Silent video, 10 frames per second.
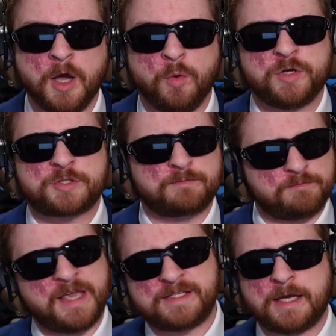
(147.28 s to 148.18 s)
Which
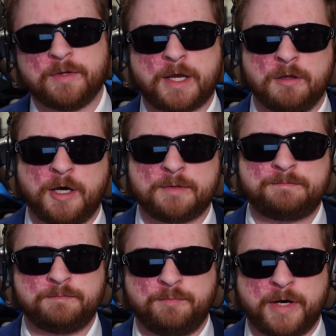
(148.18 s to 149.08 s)
may sound like a lot,
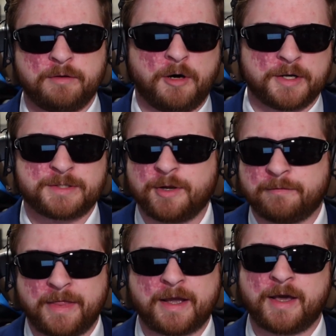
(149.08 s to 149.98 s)
but honestly
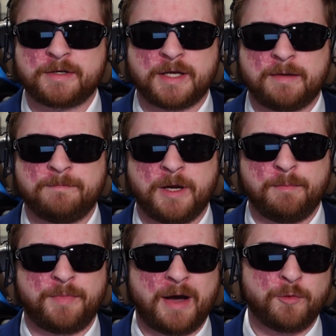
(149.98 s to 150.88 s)
over that kind of time
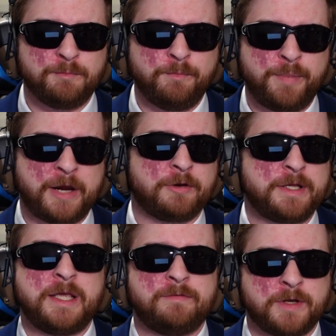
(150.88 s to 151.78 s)
frame, that would barely
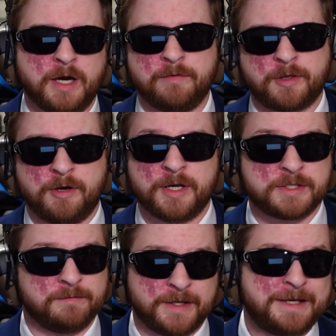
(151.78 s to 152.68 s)
even cover the cost
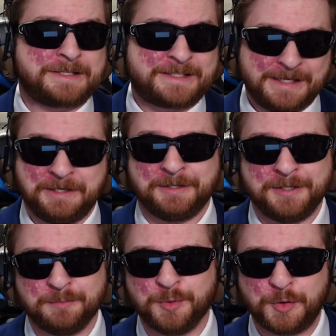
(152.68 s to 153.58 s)
of like a single
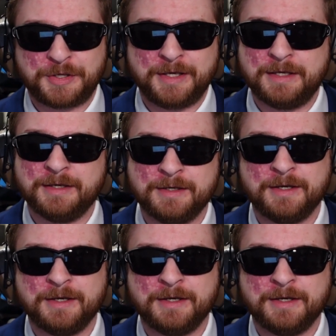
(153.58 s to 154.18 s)
employee.